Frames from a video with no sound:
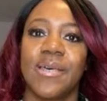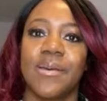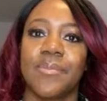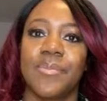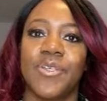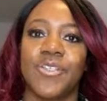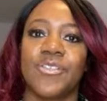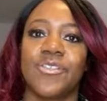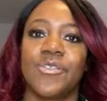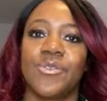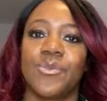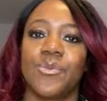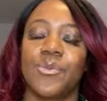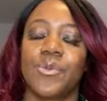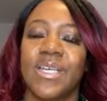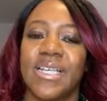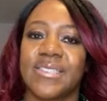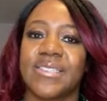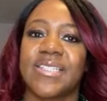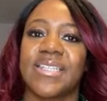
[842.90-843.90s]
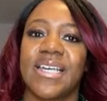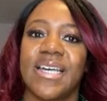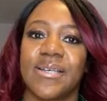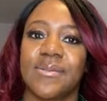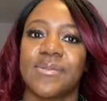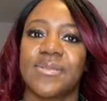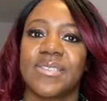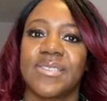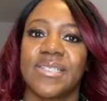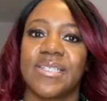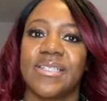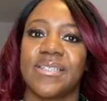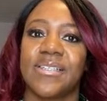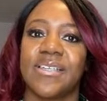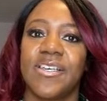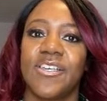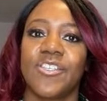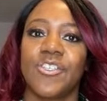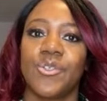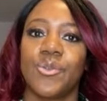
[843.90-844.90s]
But you, as a counsellor,
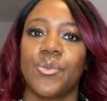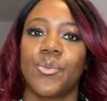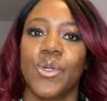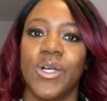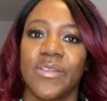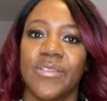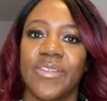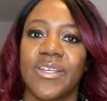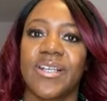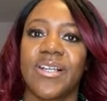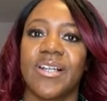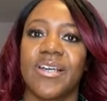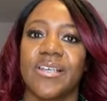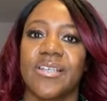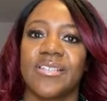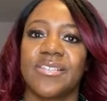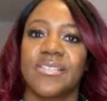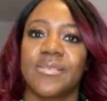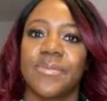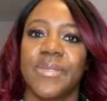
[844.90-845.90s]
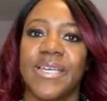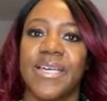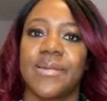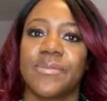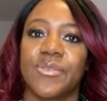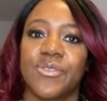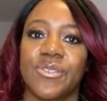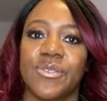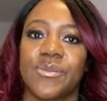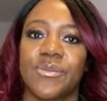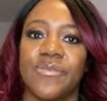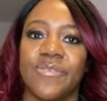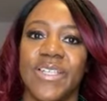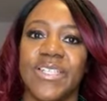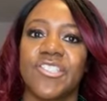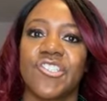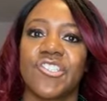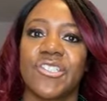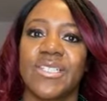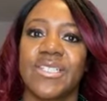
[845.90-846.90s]
you want the client to be able to
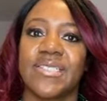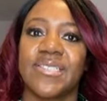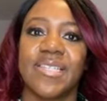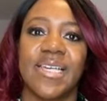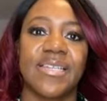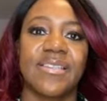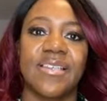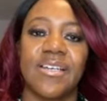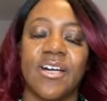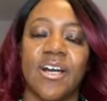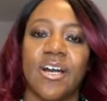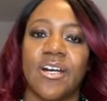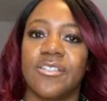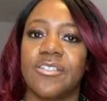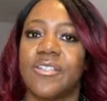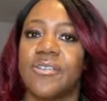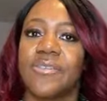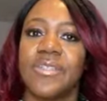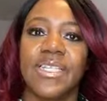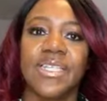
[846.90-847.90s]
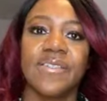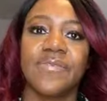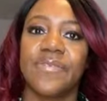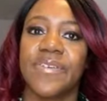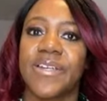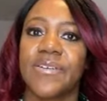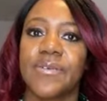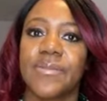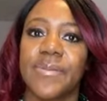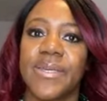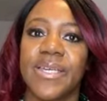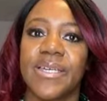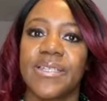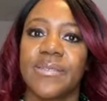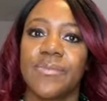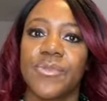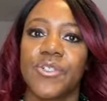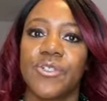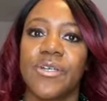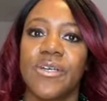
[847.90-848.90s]
eventually say that I don't need therapy
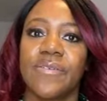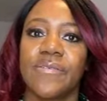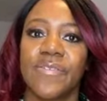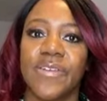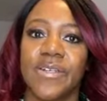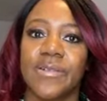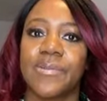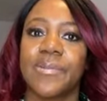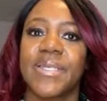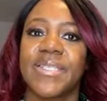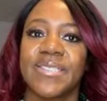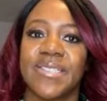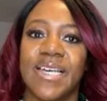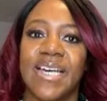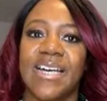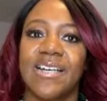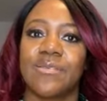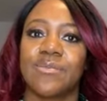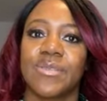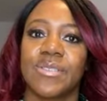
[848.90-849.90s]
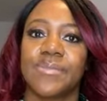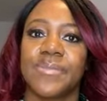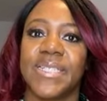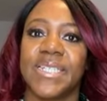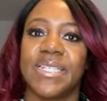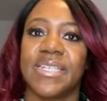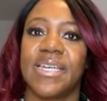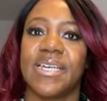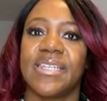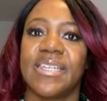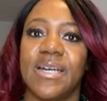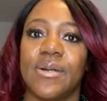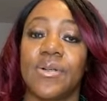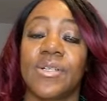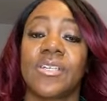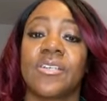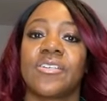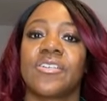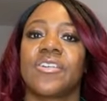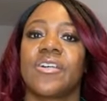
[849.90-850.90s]
anymore. Therapy has helped me and now I
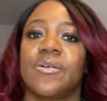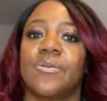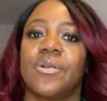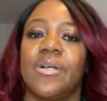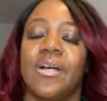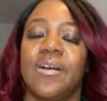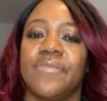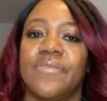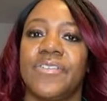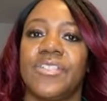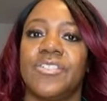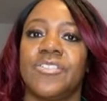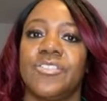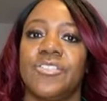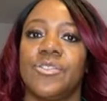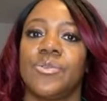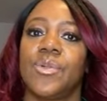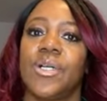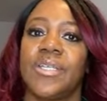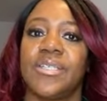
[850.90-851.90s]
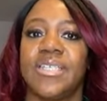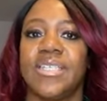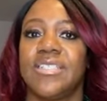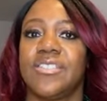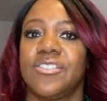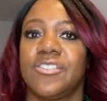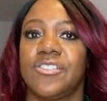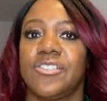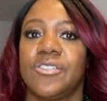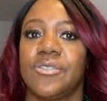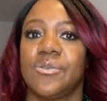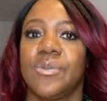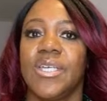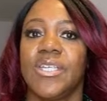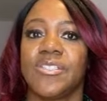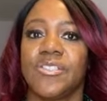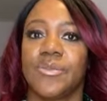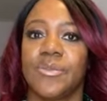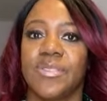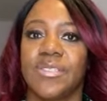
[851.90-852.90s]
can go off and do what I need to do.
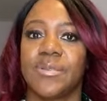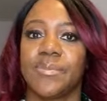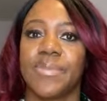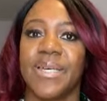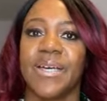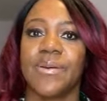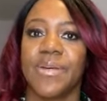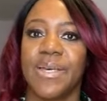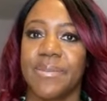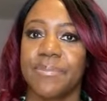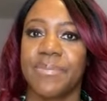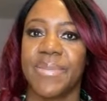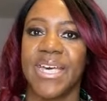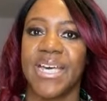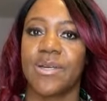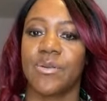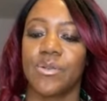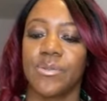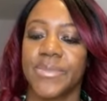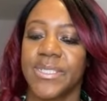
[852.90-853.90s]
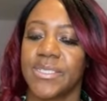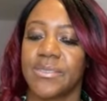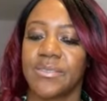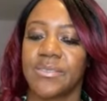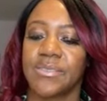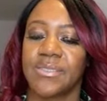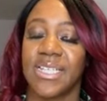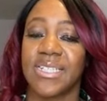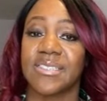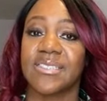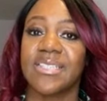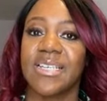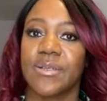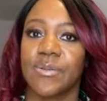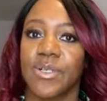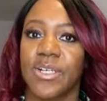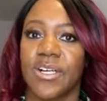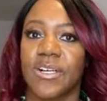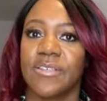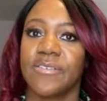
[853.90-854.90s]
So it's about empowerment. That's how
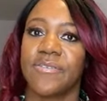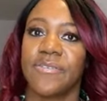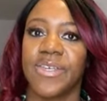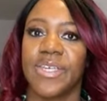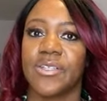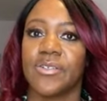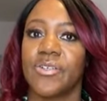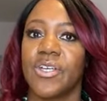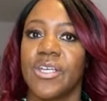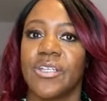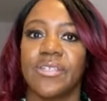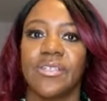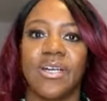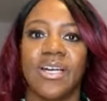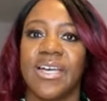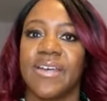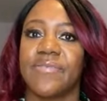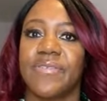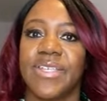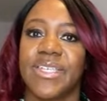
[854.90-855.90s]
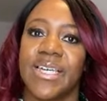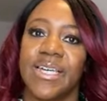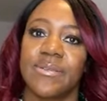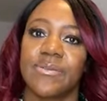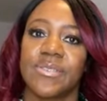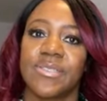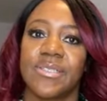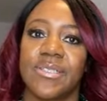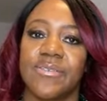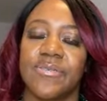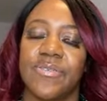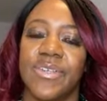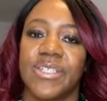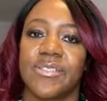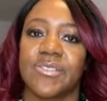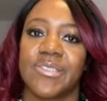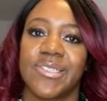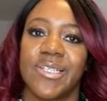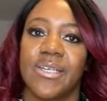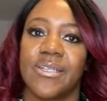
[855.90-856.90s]
I feel. Not every counsellor
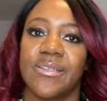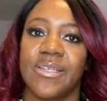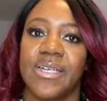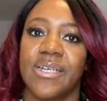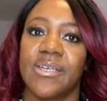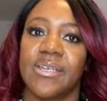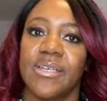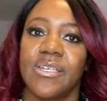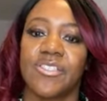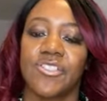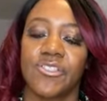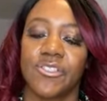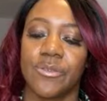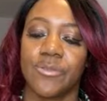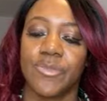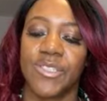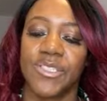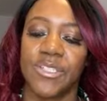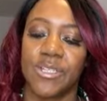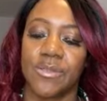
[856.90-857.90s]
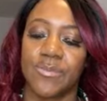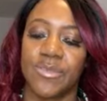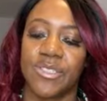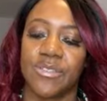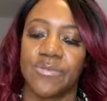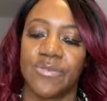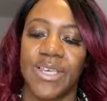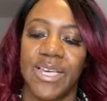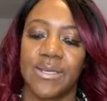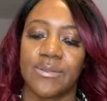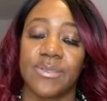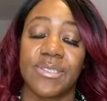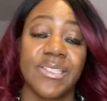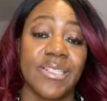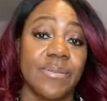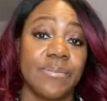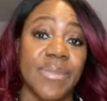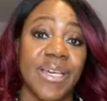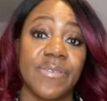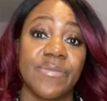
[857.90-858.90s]
feels like that. Some types of
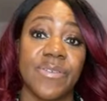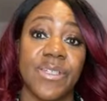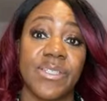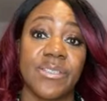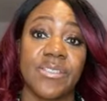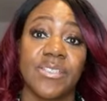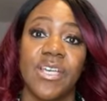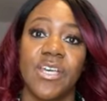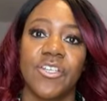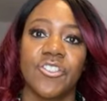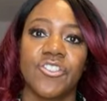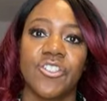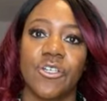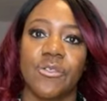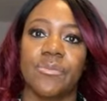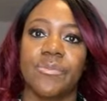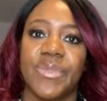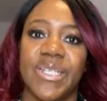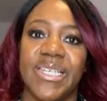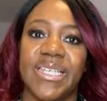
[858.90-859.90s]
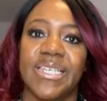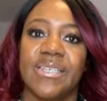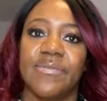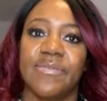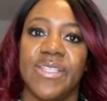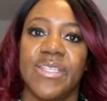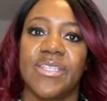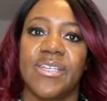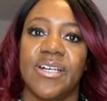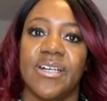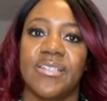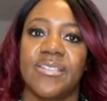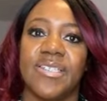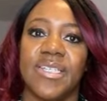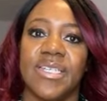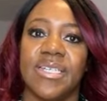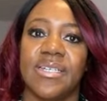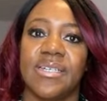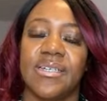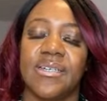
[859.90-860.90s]
counselling methods don't believe in the
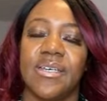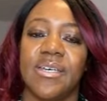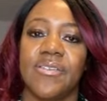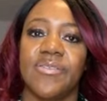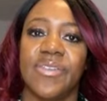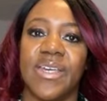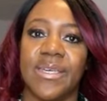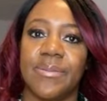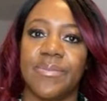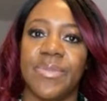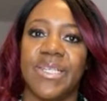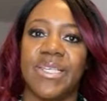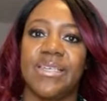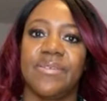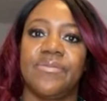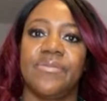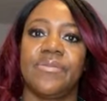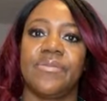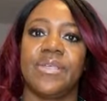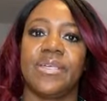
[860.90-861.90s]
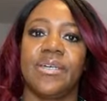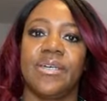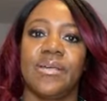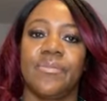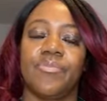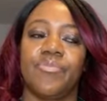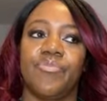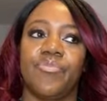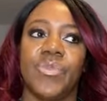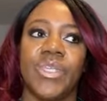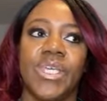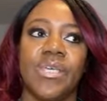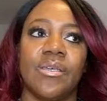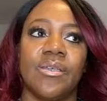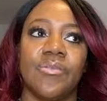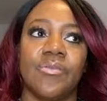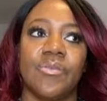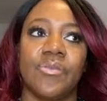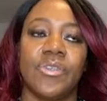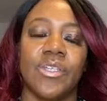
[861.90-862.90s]
idea. They believe um,
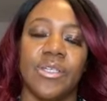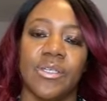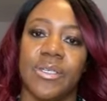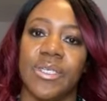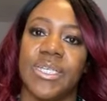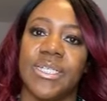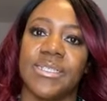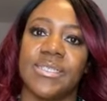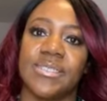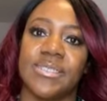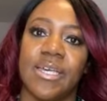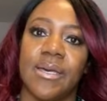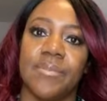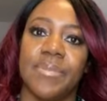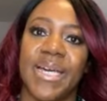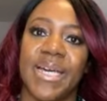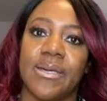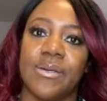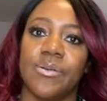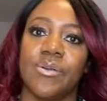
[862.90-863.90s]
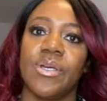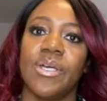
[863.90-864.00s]
that it's about